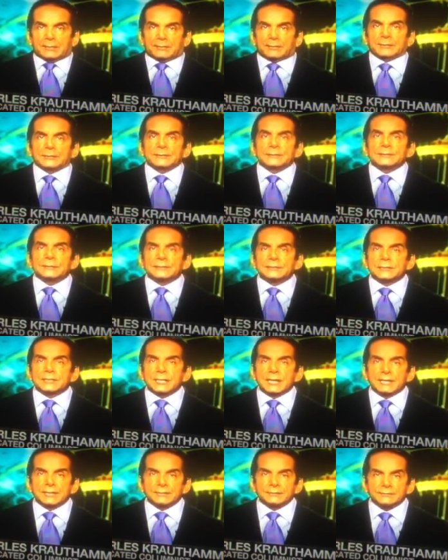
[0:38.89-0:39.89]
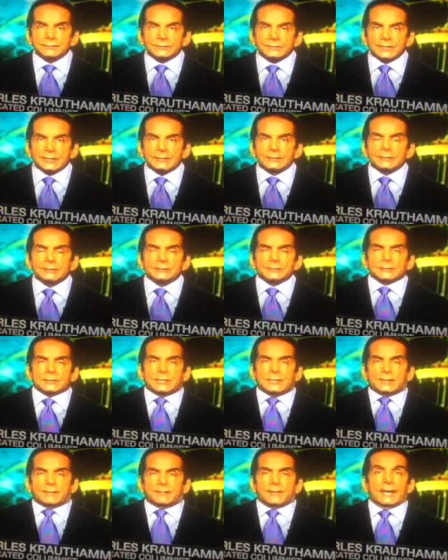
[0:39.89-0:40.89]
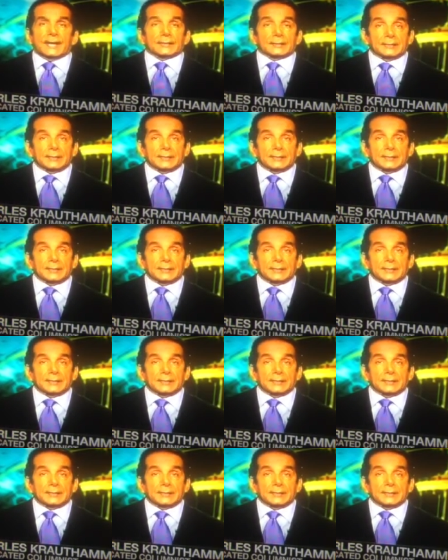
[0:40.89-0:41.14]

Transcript: This is a kind of sickness that